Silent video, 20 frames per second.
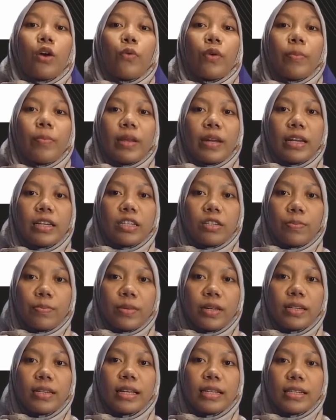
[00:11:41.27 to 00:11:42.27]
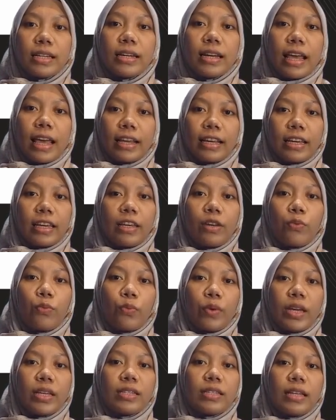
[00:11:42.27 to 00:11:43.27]
When management doesn't act
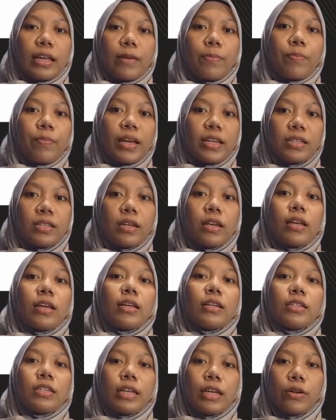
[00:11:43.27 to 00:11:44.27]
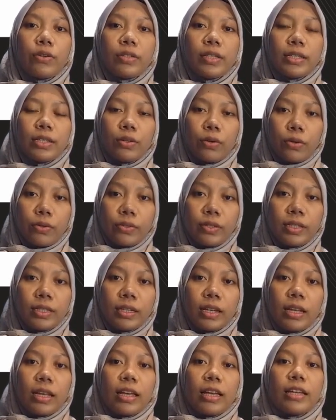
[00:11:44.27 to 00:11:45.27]
in ways that match shareholders'
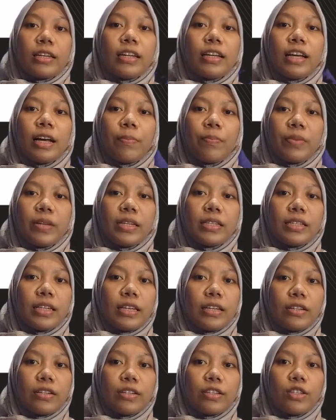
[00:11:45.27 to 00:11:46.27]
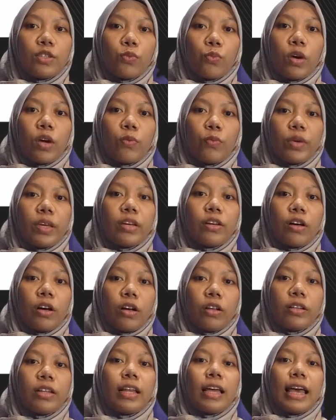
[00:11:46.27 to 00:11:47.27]
goals, the companies incurs what we
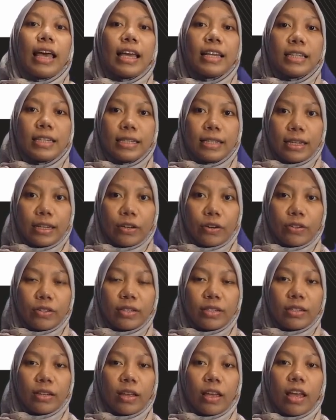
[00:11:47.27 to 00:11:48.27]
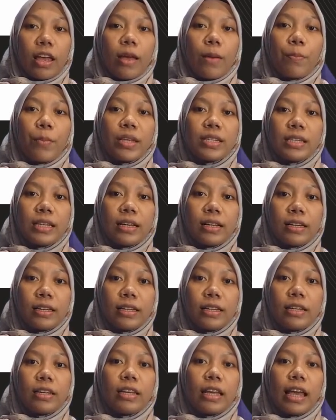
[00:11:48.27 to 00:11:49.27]
call agency costs,
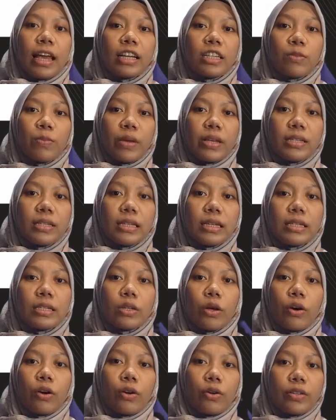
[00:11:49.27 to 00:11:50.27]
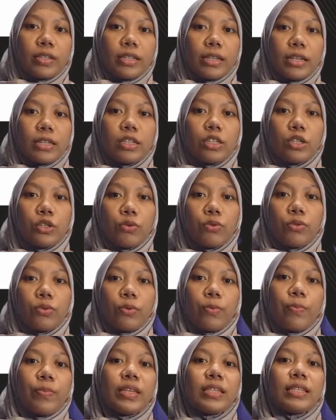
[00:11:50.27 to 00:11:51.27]
basically expenses or losses due
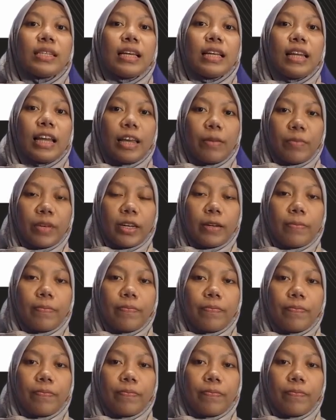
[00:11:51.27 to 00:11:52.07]
to misalignment.